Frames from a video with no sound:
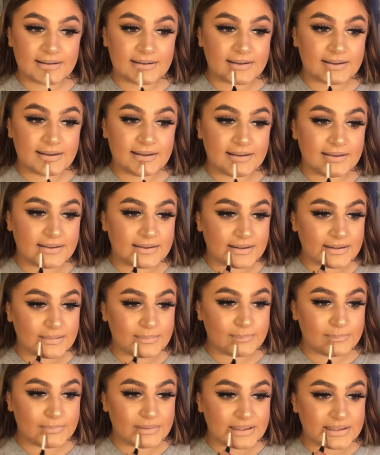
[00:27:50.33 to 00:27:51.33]
I need to try
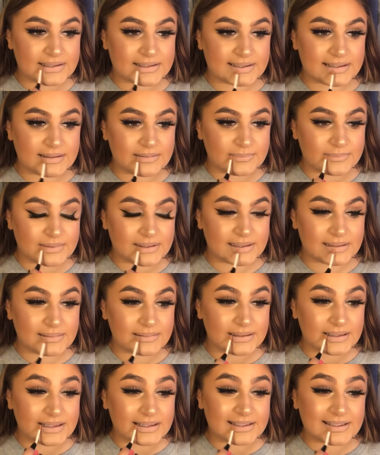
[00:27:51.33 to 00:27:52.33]
and mix it in with my lip
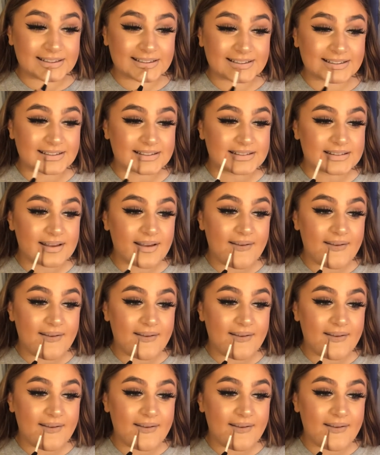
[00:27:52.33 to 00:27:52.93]
liner because